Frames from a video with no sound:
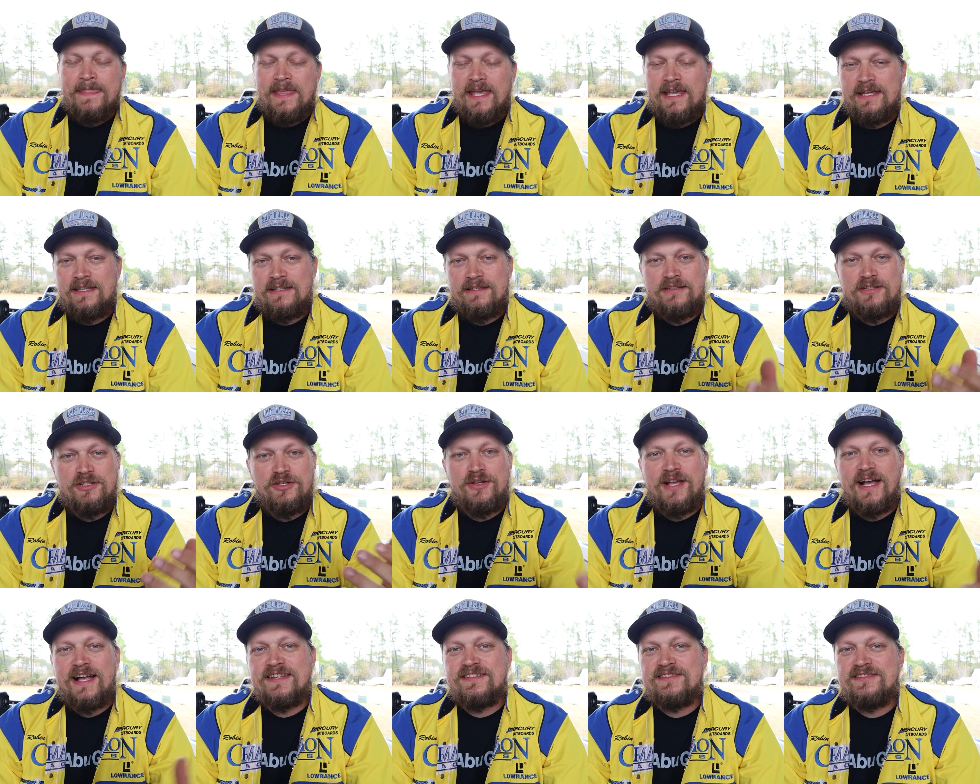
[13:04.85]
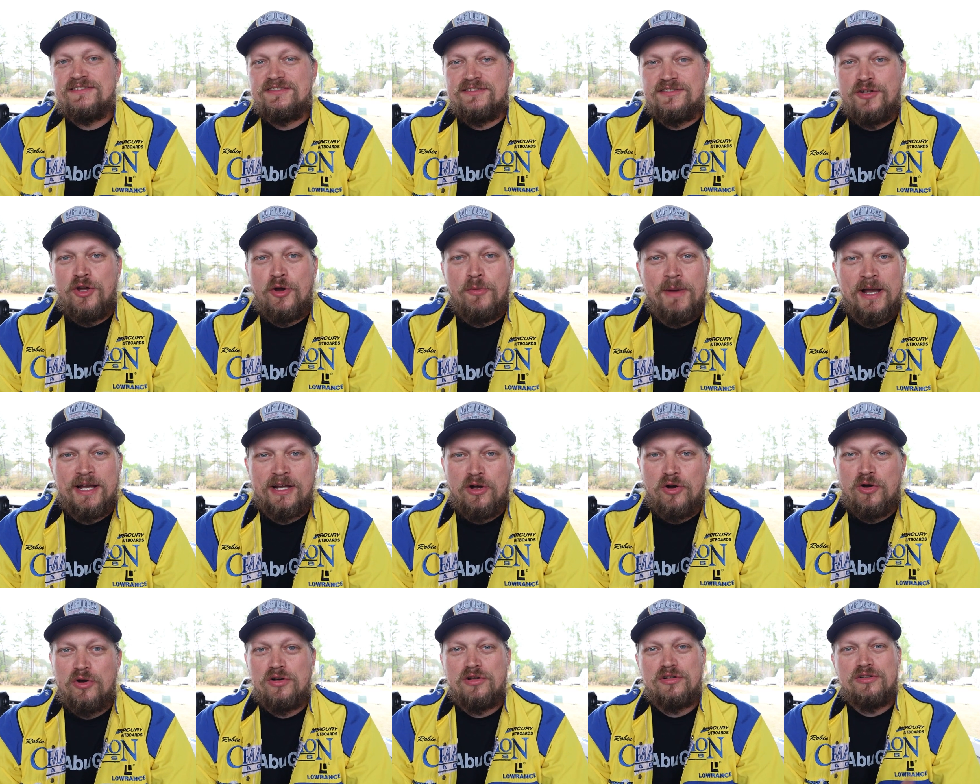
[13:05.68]
And you guys know my
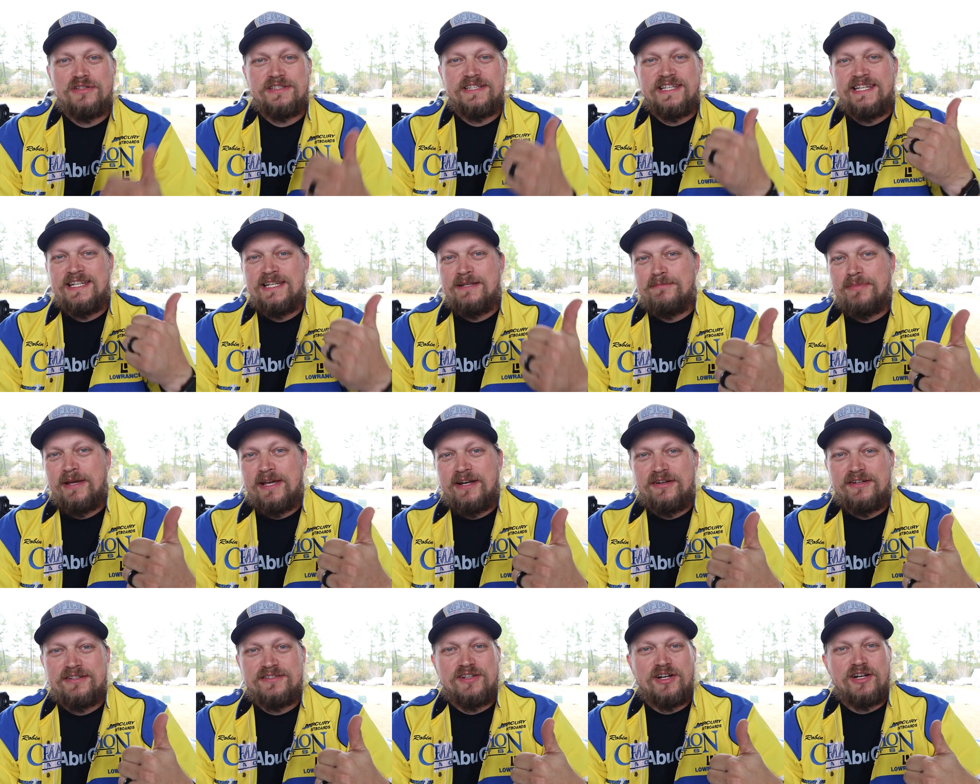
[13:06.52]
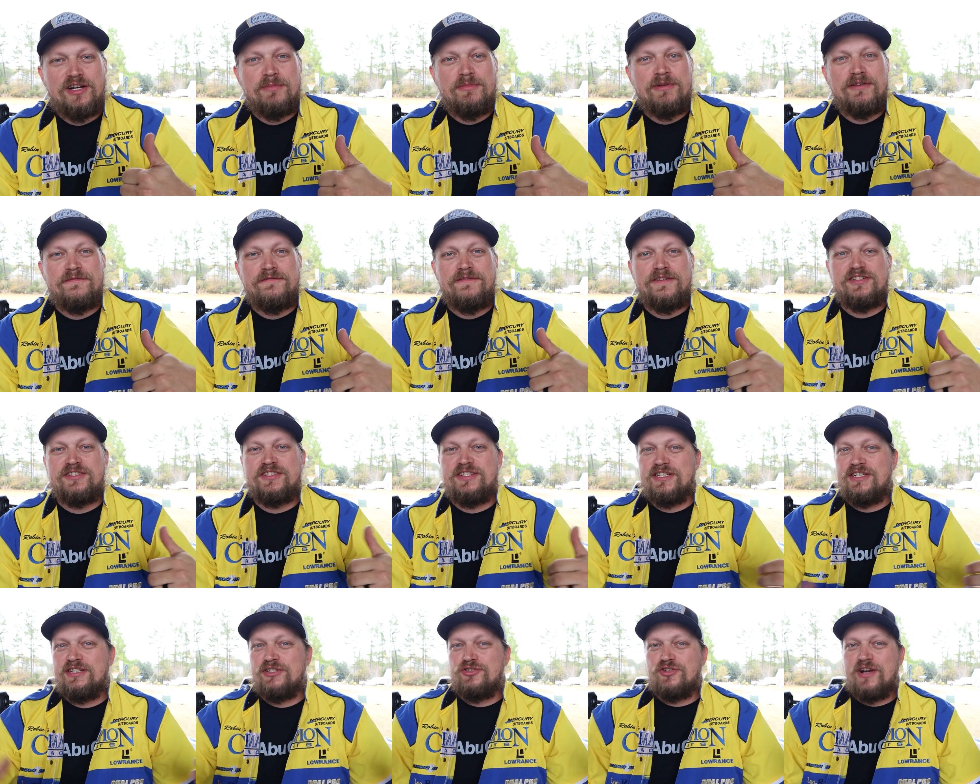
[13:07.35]
goal, getting better at tournament
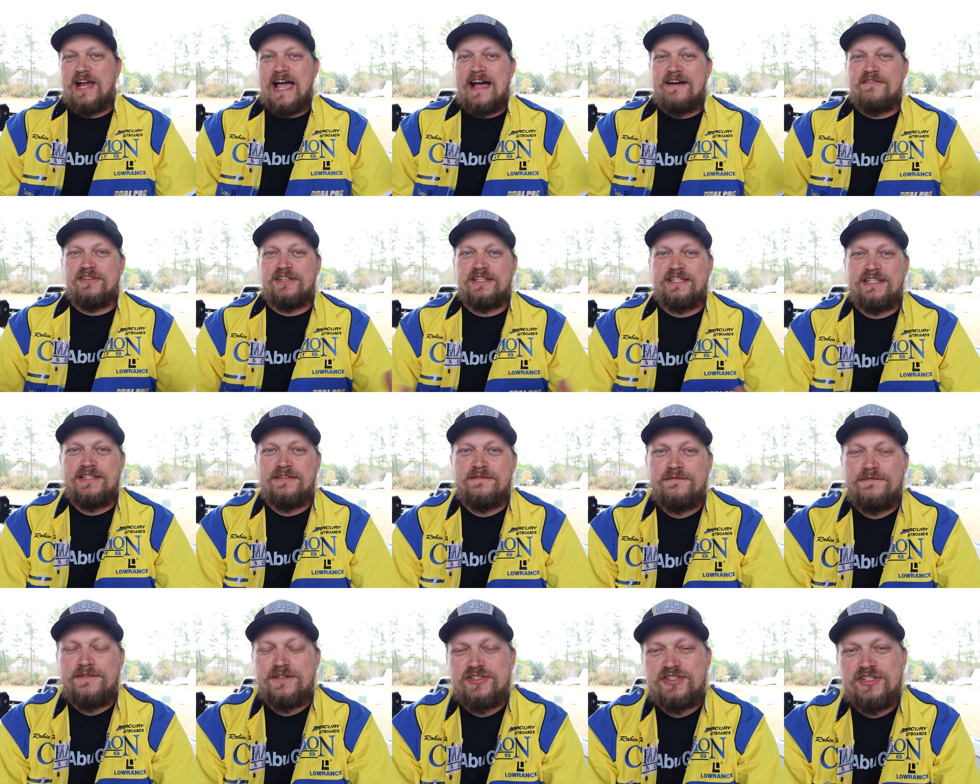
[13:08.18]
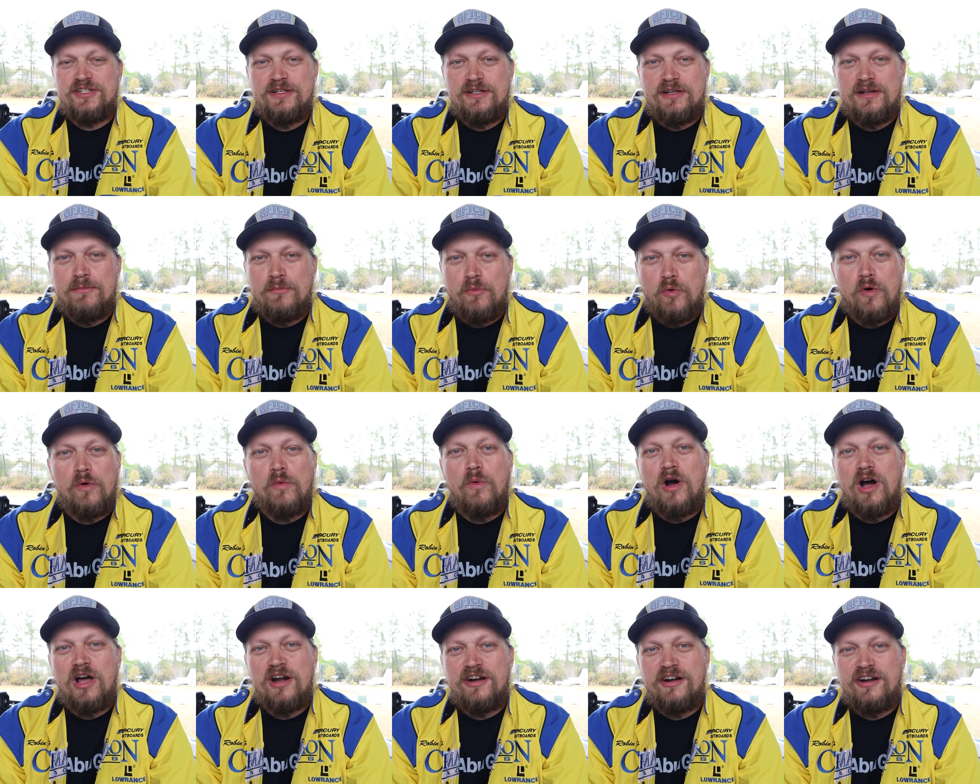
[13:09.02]
fishing, traveling and fishing more
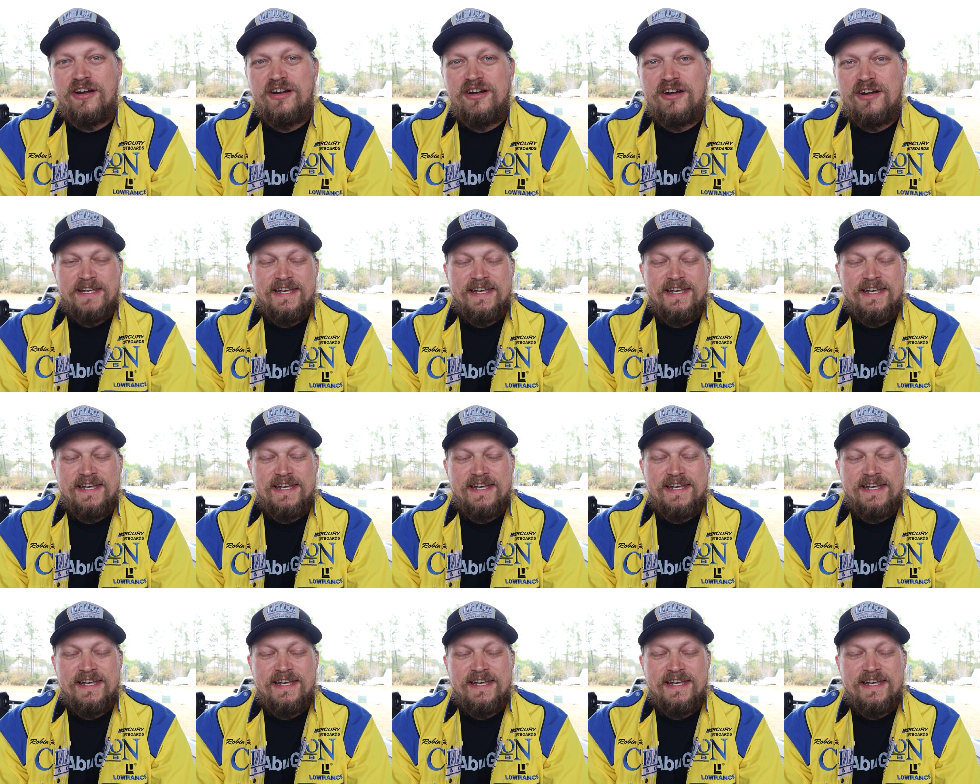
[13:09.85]
water.